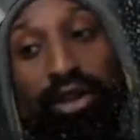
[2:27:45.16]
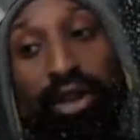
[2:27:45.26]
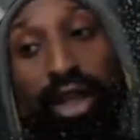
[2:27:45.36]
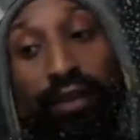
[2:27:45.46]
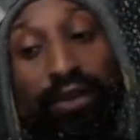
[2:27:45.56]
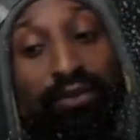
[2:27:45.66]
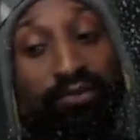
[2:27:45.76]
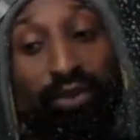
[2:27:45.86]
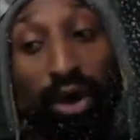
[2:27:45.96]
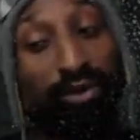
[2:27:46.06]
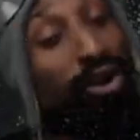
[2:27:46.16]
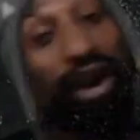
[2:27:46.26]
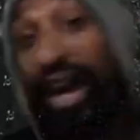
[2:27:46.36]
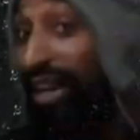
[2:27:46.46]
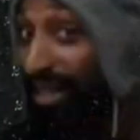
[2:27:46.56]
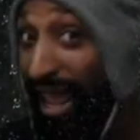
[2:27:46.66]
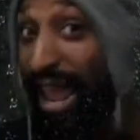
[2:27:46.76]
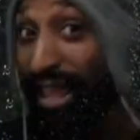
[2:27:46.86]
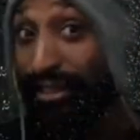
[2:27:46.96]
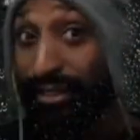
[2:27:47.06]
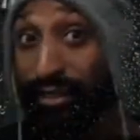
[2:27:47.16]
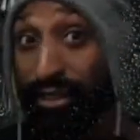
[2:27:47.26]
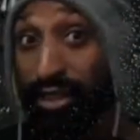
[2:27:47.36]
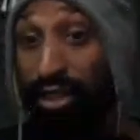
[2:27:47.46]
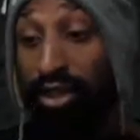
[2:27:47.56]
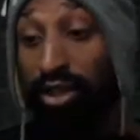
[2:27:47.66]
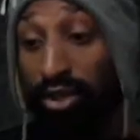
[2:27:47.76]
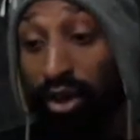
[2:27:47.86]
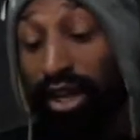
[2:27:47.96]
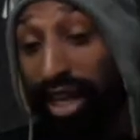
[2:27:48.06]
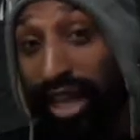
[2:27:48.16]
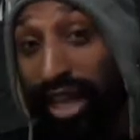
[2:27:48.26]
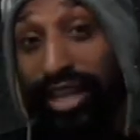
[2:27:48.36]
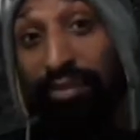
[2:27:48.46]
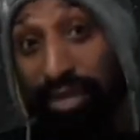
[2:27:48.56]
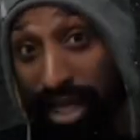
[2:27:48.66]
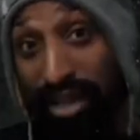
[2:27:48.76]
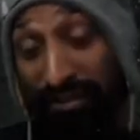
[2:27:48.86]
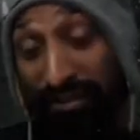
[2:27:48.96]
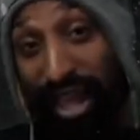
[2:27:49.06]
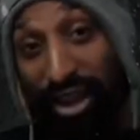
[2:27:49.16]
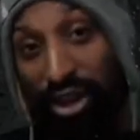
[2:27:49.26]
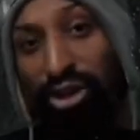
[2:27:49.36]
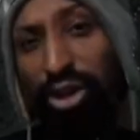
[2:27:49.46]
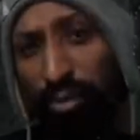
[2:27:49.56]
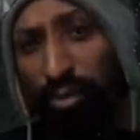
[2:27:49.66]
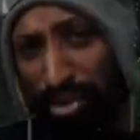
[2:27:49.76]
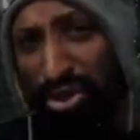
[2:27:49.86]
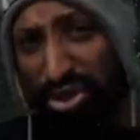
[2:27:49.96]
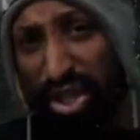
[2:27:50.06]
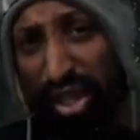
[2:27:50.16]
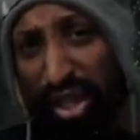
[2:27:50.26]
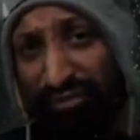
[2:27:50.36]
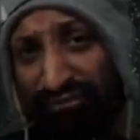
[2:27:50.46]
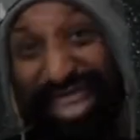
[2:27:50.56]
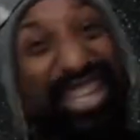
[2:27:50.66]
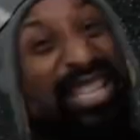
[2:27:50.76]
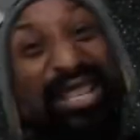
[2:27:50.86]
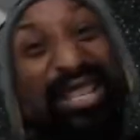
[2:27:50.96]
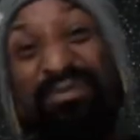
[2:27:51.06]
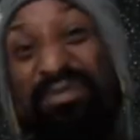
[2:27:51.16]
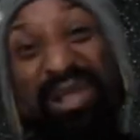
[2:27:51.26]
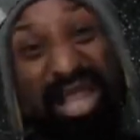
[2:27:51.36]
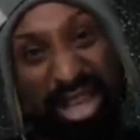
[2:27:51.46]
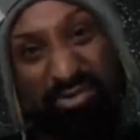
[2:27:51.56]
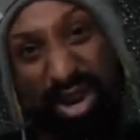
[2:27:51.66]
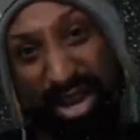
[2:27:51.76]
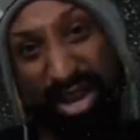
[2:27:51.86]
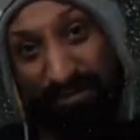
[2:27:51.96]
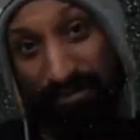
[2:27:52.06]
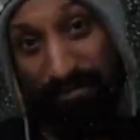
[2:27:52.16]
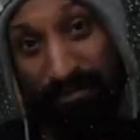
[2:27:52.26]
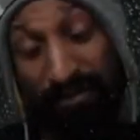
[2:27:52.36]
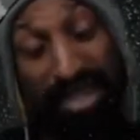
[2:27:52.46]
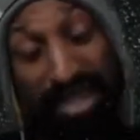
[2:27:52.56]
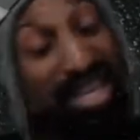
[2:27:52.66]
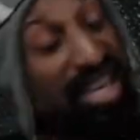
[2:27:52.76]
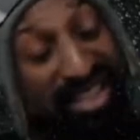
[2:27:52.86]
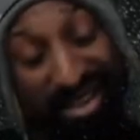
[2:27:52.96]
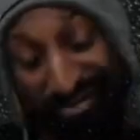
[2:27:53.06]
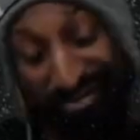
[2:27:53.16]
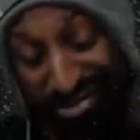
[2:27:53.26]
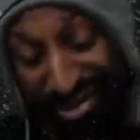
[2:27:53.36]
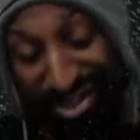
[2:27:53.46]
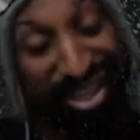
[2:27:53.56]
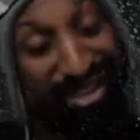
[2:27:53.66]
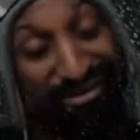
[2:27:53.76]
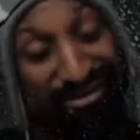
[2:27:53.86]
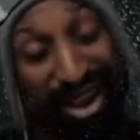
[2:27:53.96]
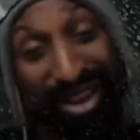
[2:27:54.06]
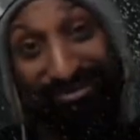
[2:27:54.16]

if you don't know how to dance, you're gonna end up deifying all your bullshit. And he's completely right. He is completely right.